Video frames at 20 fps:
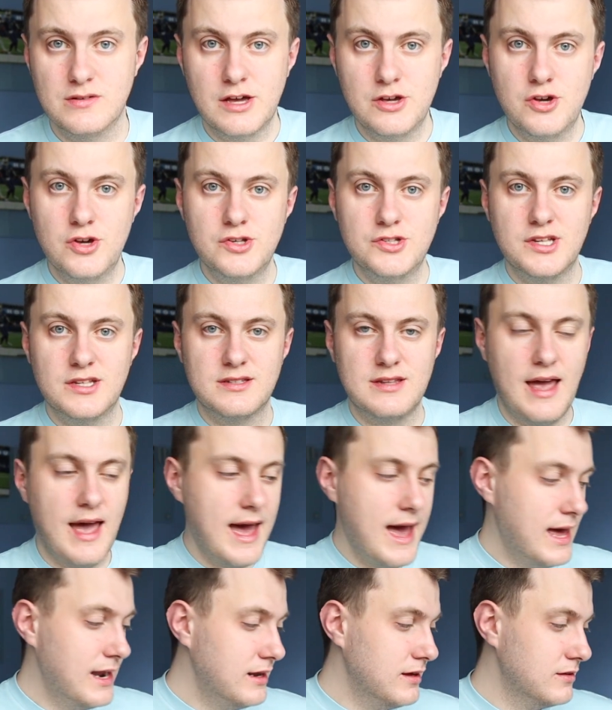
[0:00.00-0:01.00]
I use it to
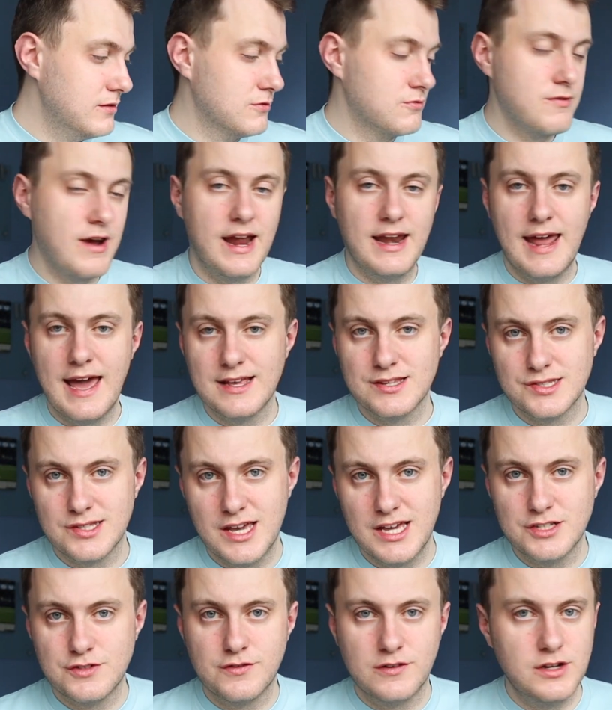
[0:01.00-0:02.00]
edit, write
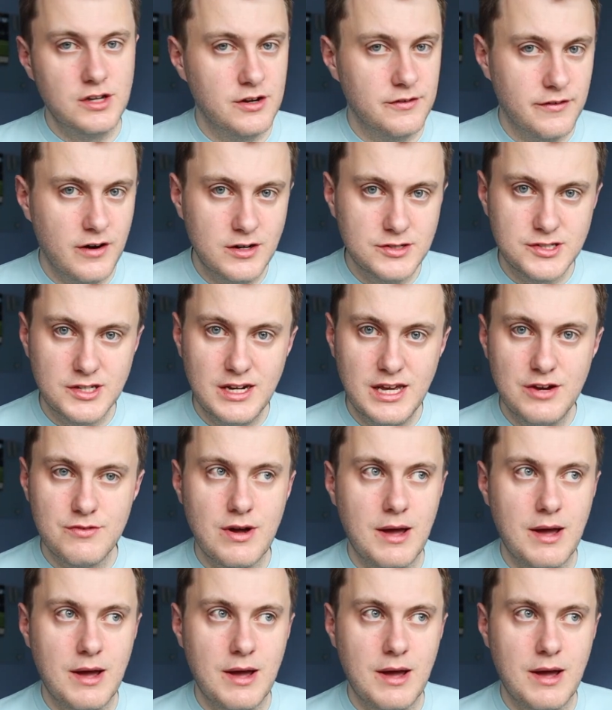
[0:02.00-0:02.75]
essays for university,